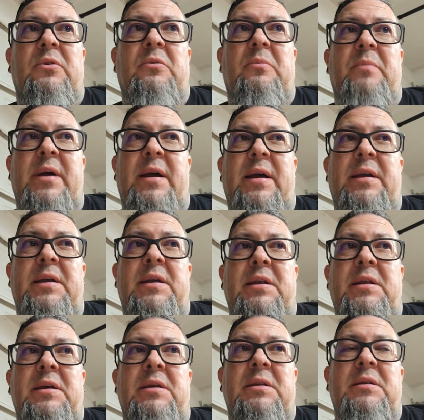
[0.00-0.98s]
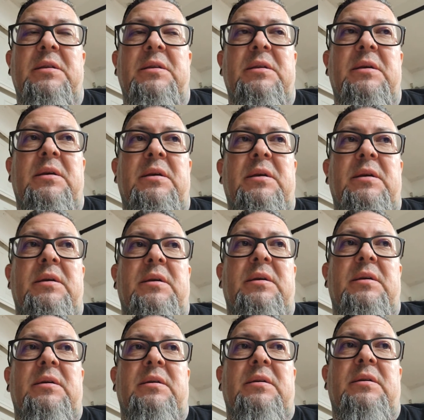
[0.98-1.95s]
bag in it
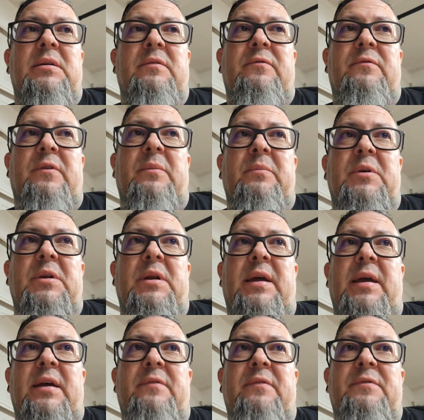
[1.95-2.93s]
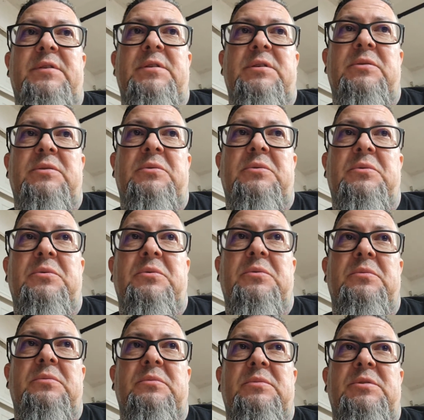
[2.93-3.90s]
if I'm gonna have to
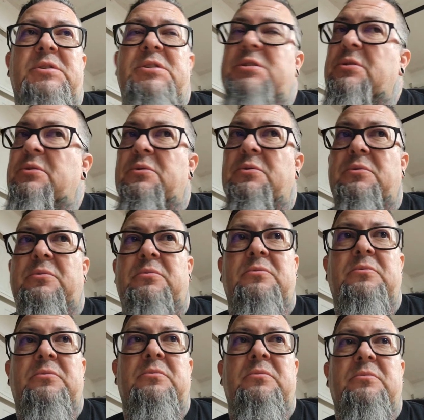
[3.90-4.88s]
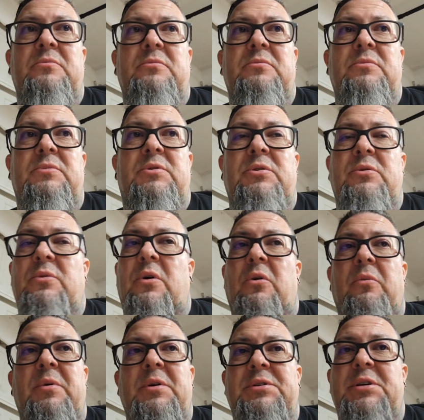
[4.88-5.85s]
still do a
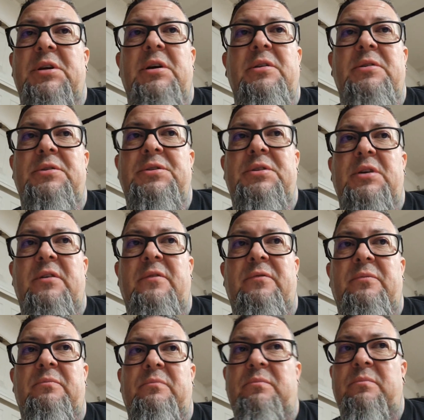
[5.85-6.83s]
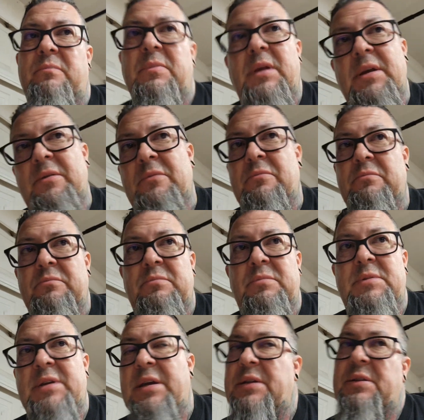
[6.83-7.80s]
whole bunch of other stuff, like
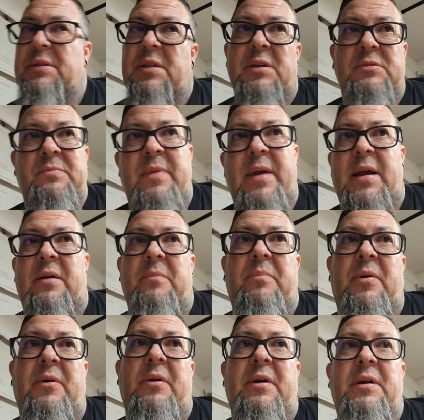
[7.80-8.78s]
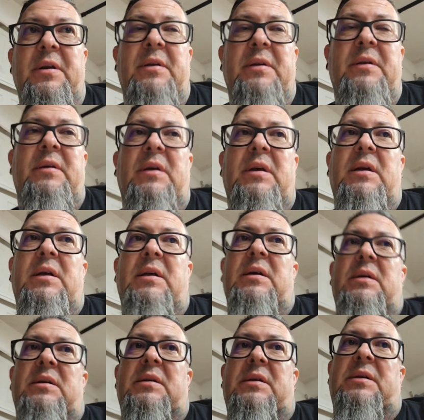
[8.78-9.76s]
taking things back apart.
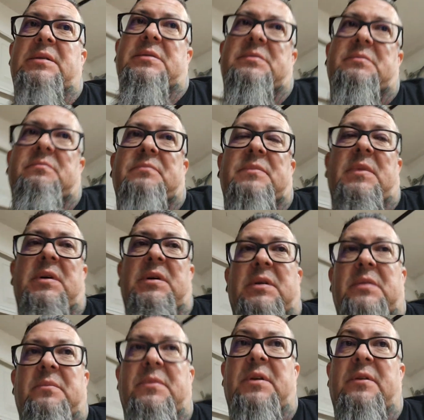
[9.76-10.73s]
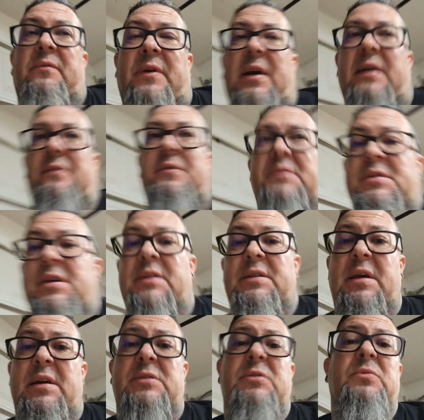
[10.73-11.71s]
Like if I have to take
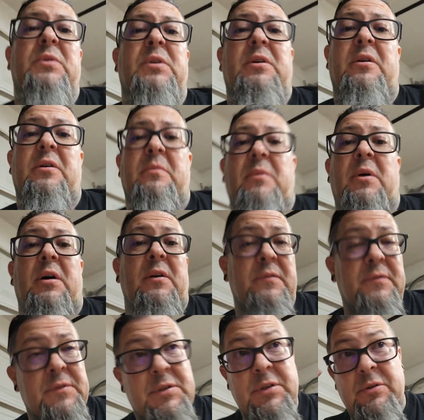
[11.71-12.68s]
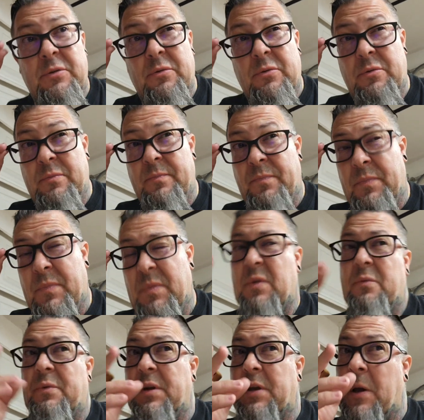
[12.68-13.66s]
that swing arm off to
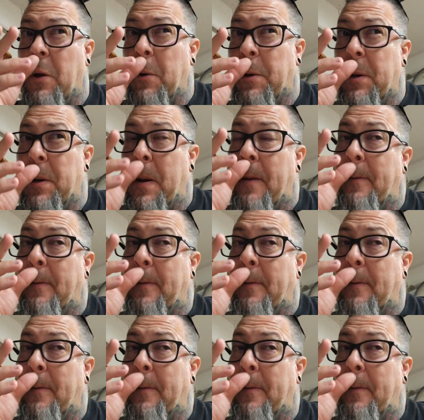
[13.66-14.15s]
recoat it,